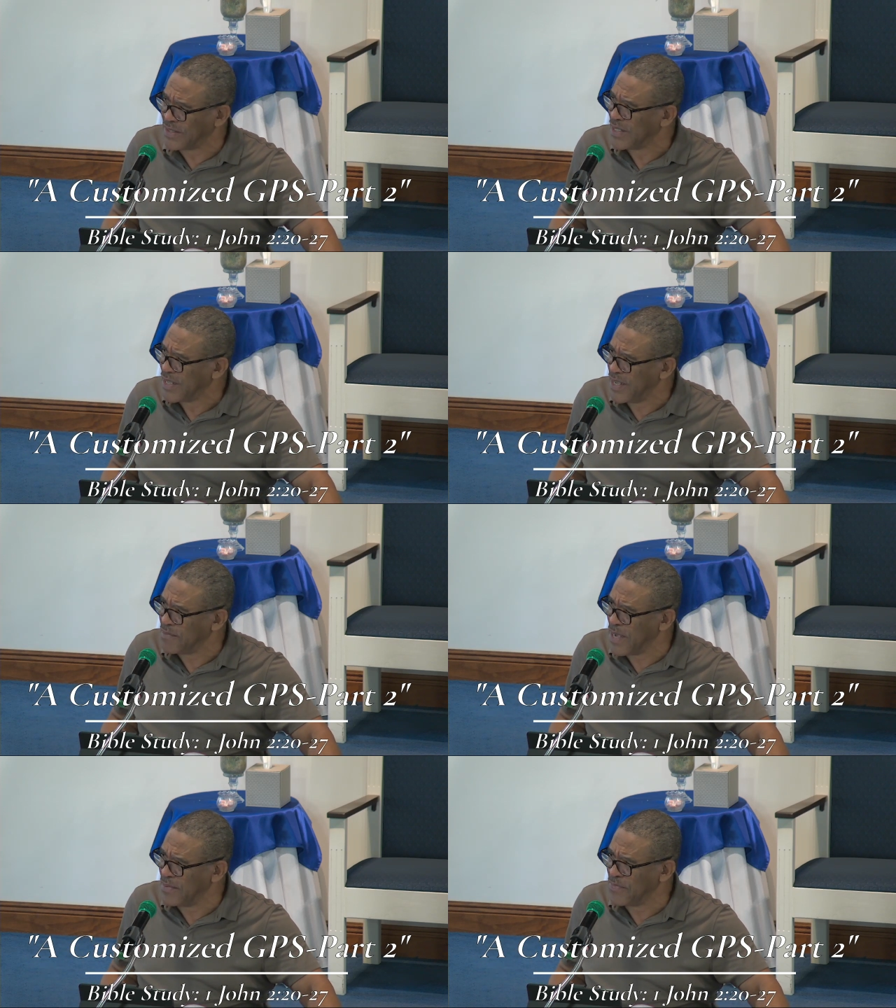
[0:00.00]

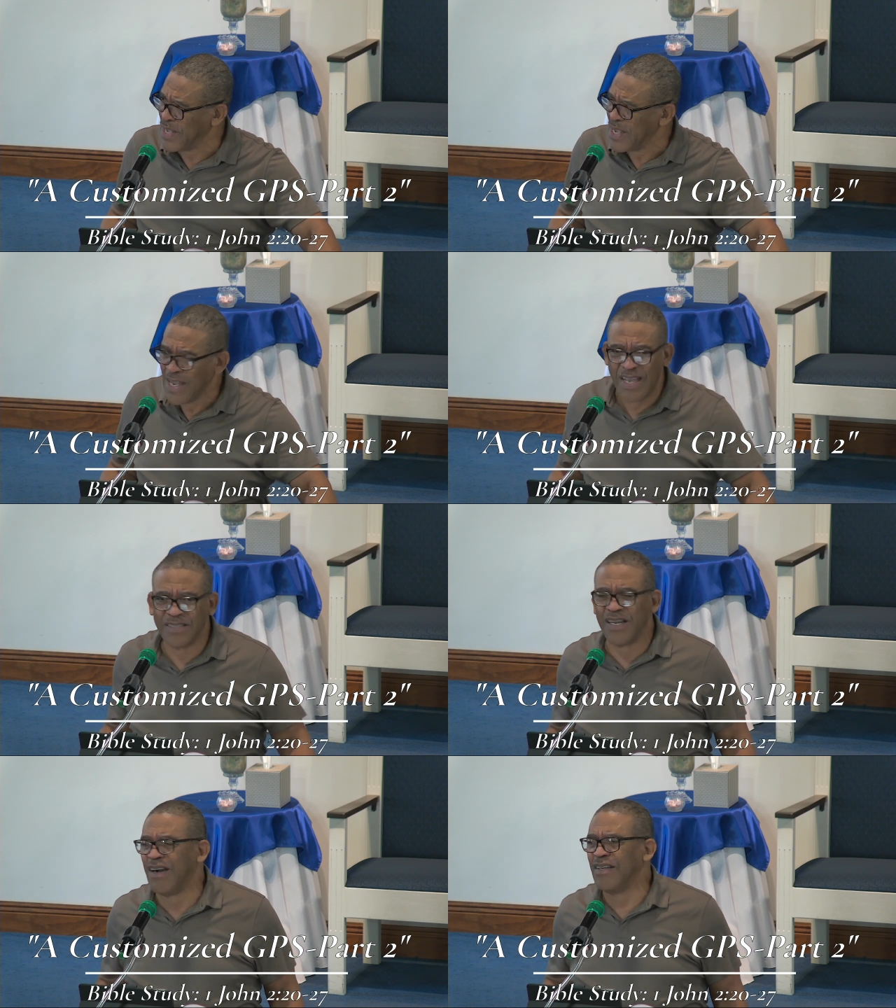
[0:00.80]
Amen.
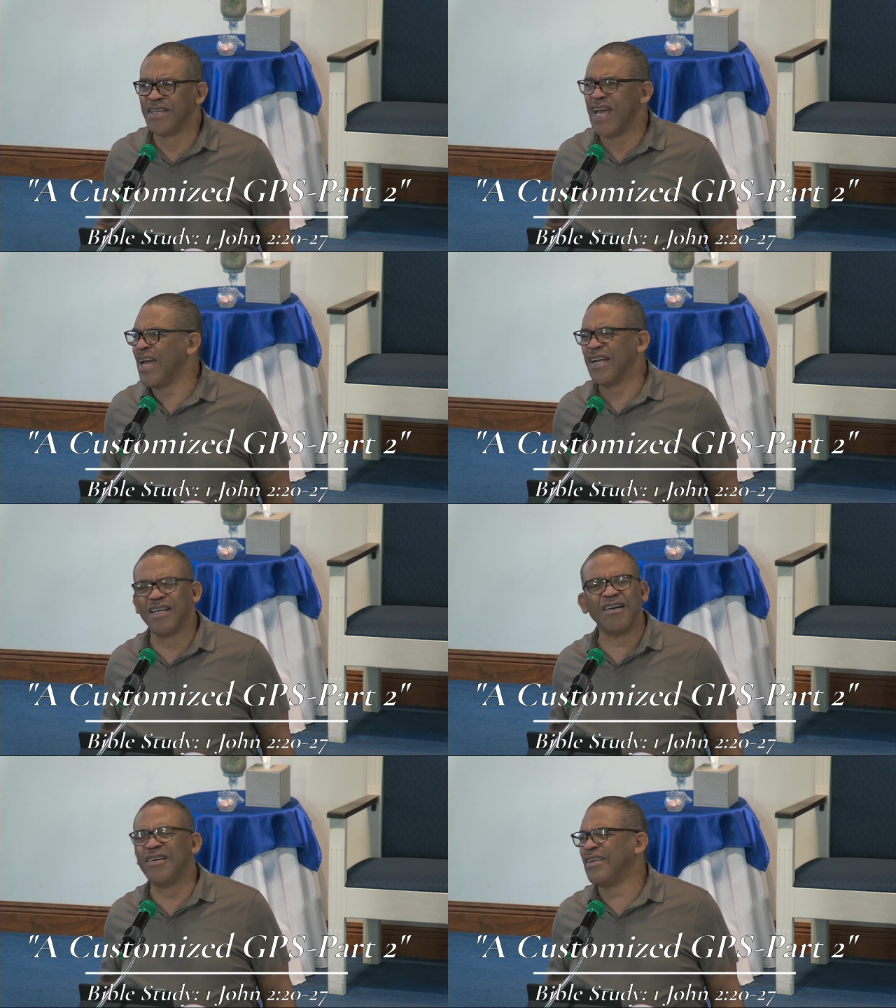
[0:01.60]
And God, yeah,
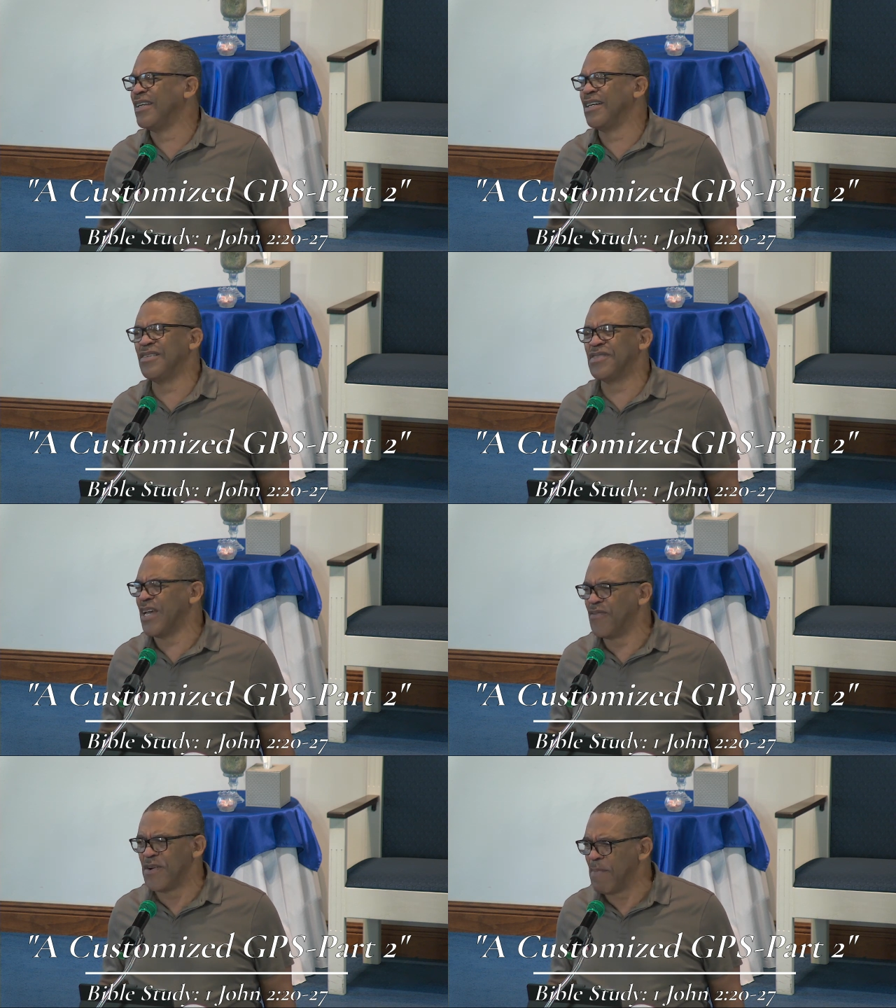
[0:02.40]
God loves
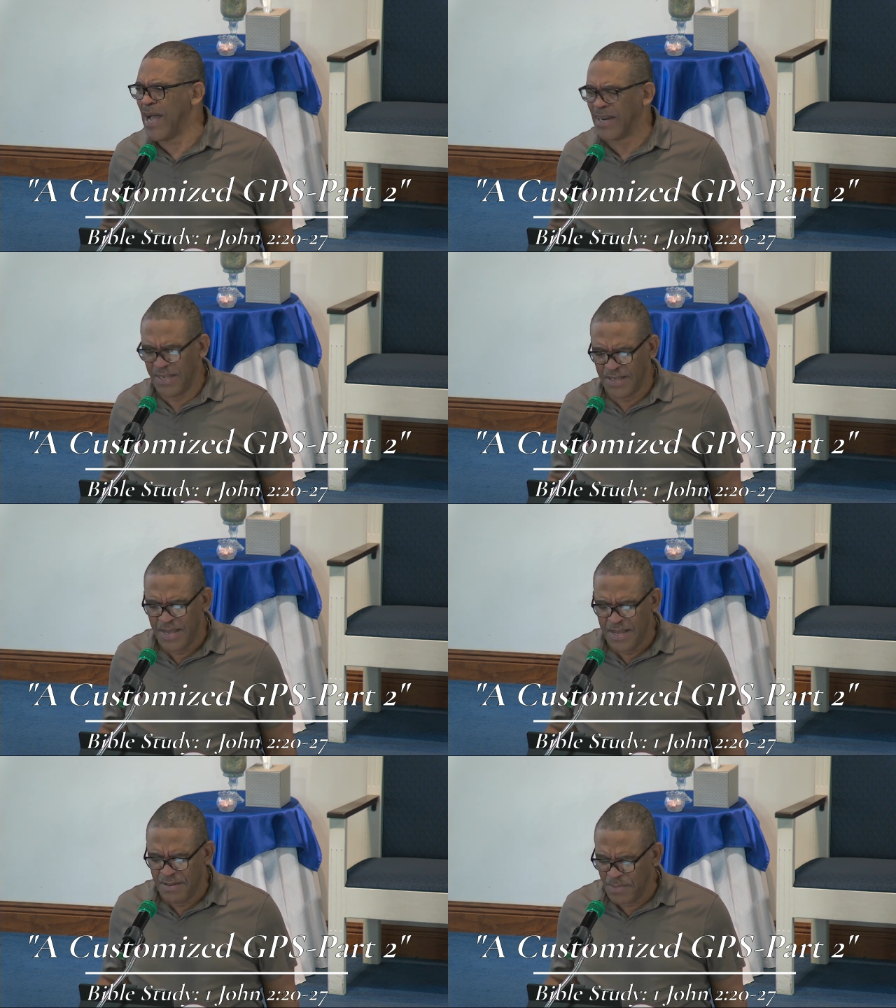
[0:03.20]
everybody.
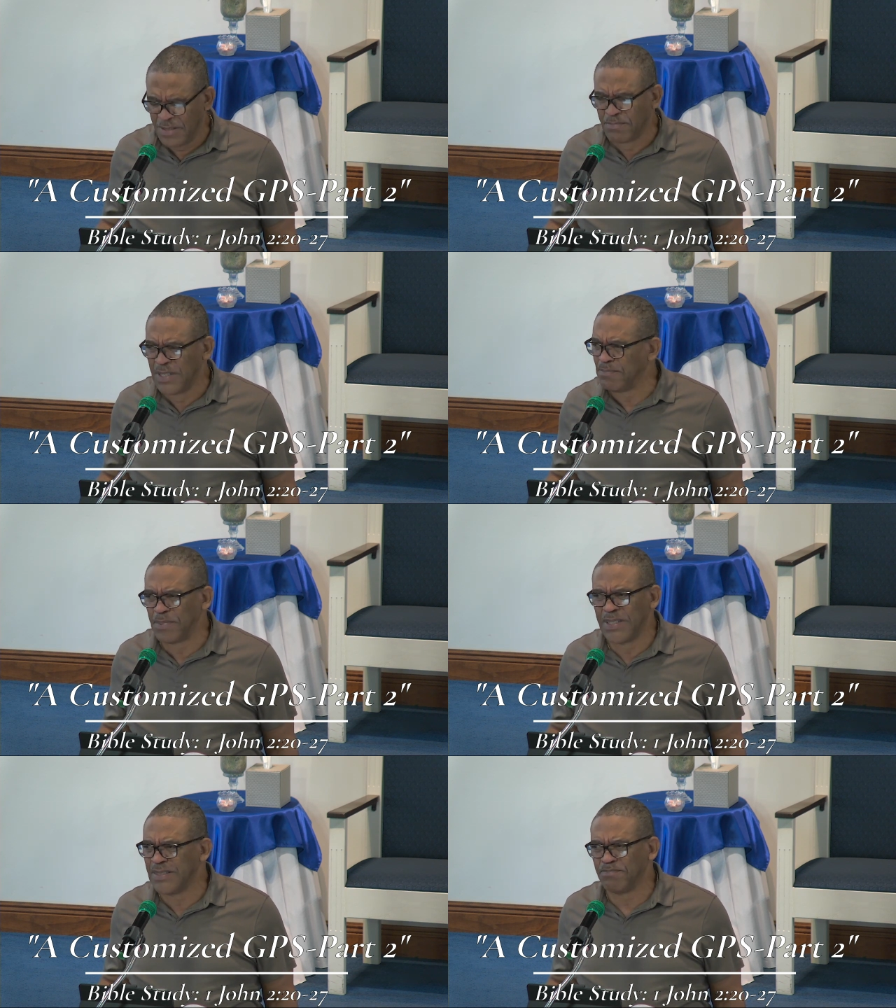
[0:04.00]
But
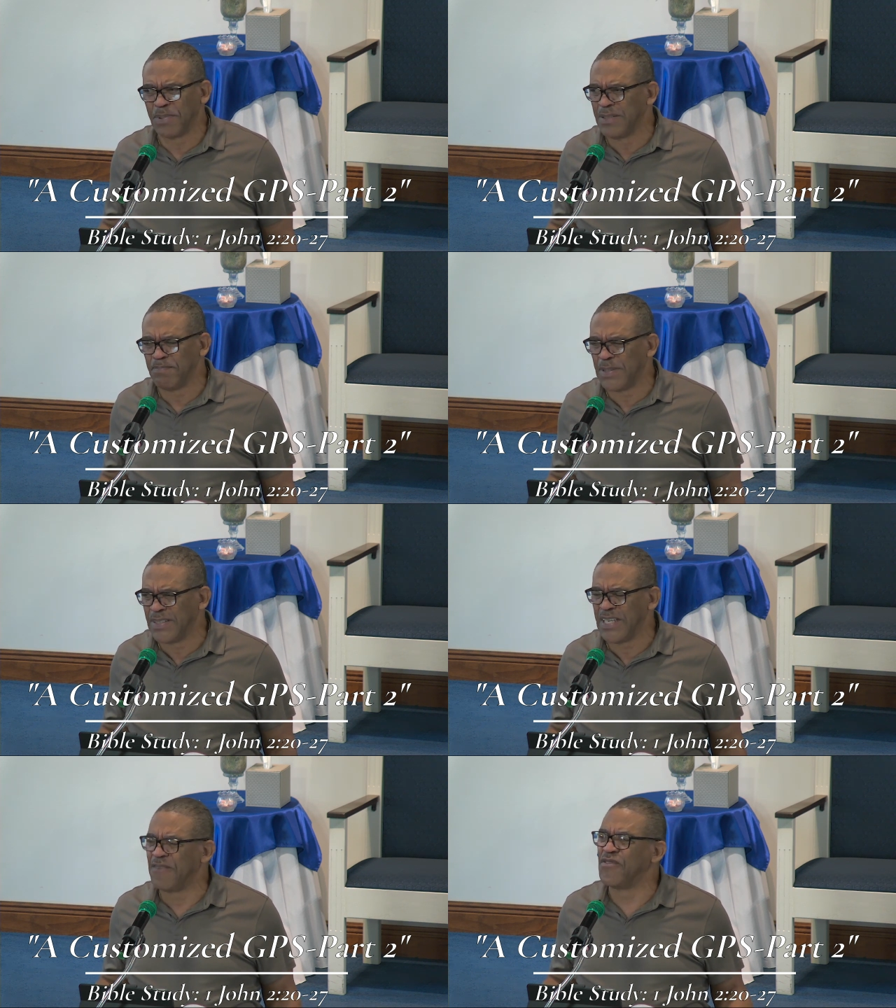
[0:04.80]

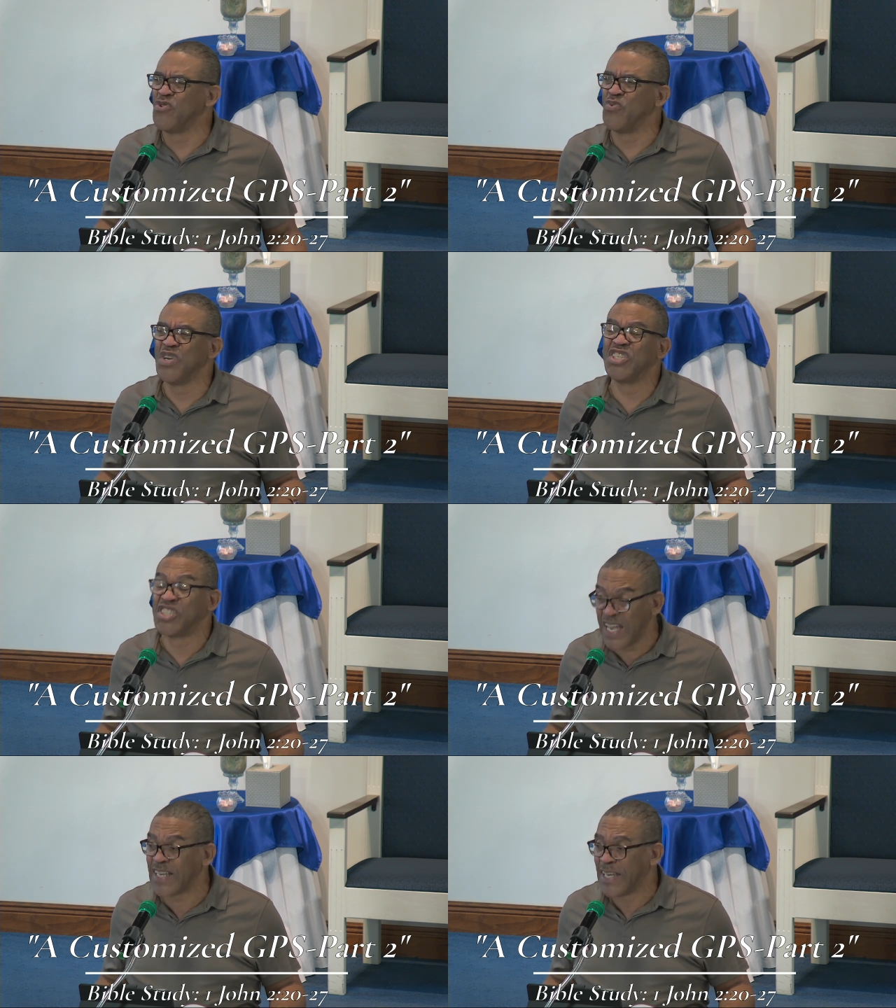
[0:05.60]
if you
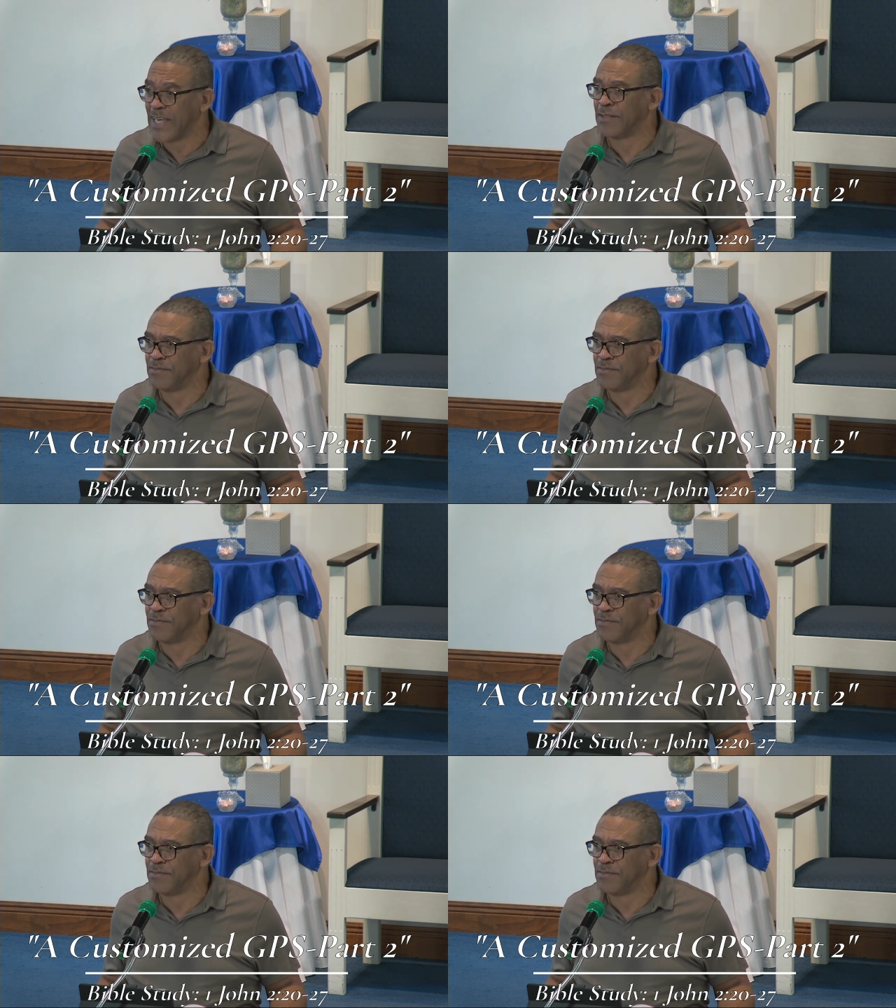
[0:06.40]
reject him,